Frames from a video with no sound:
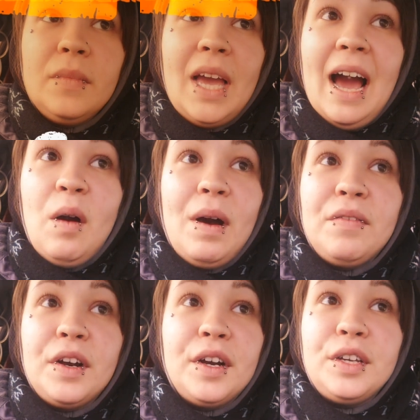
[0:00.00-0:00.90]

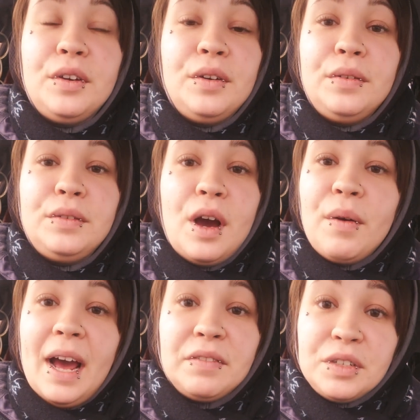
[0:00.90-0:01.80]
However, you don't
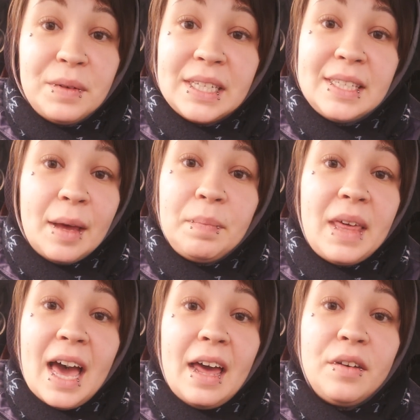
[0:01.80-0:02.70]
have to accept
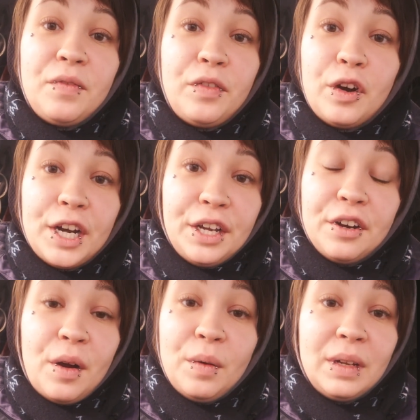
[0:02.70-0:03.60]
that for
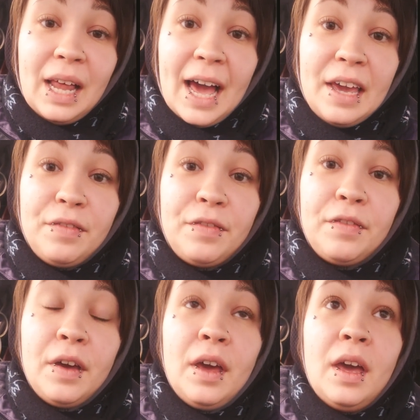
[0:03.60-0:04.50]
your own life.
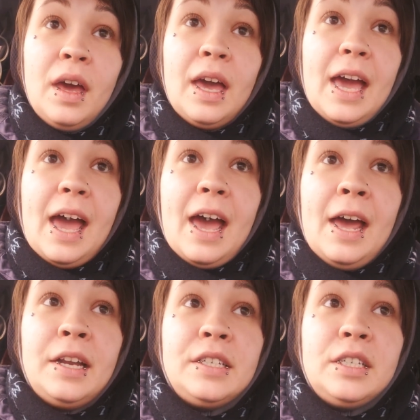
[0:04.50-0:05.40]

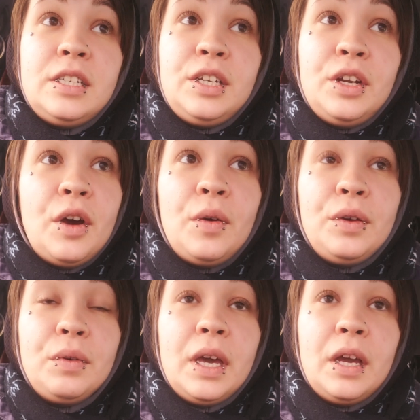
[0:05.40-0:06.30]
And,
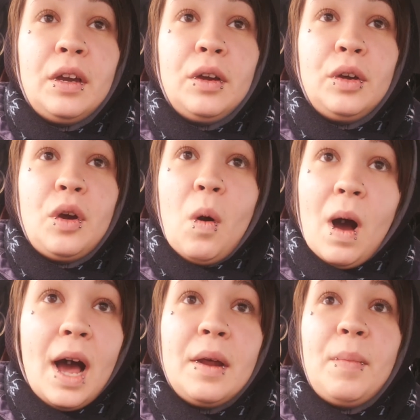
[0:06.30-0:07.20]
you can go
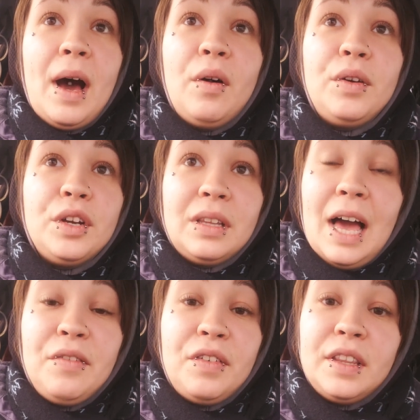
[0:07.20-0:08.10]
on about your
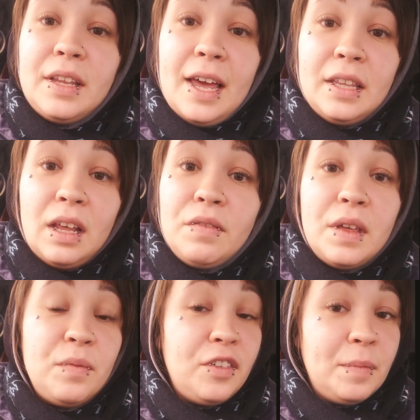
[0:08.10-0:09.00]
life and love
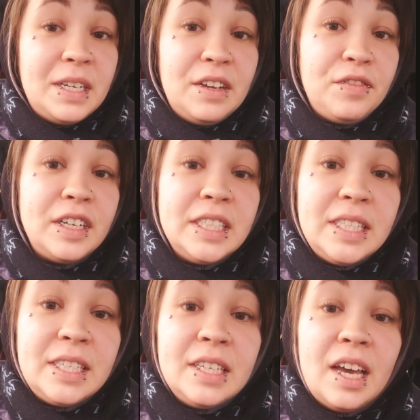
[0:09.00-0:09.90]
them from a
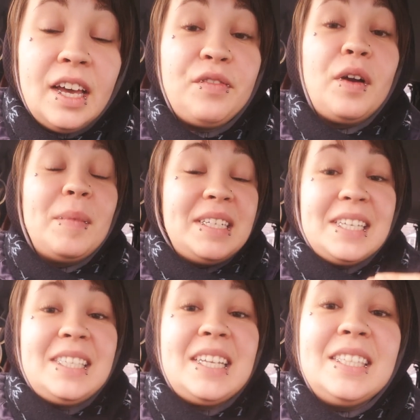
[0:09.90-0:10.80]

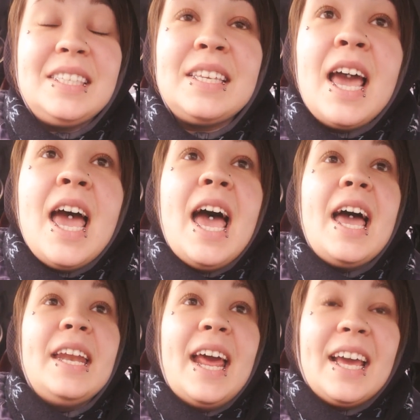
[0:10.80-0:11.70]
distance,
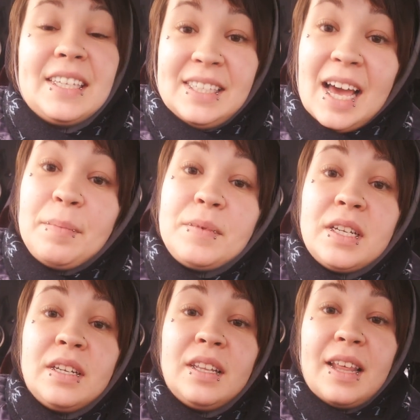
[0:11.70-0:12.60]
and
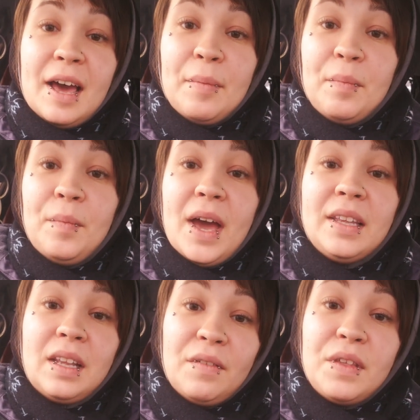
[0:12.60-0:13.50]
accept them
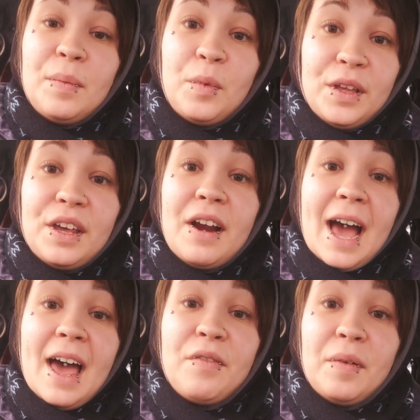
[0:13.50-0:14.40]
and love them where they're
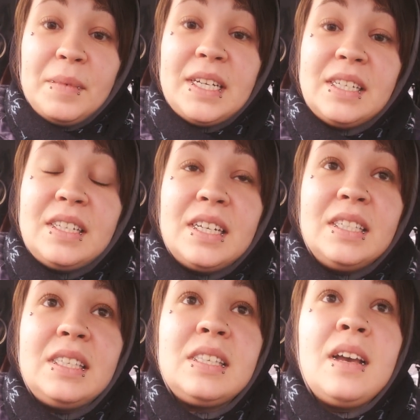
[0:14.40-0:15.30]
at from a
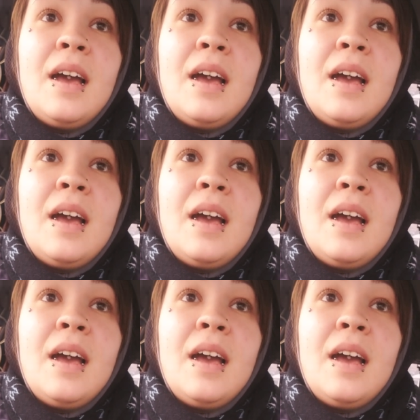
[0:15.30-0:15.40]
distance,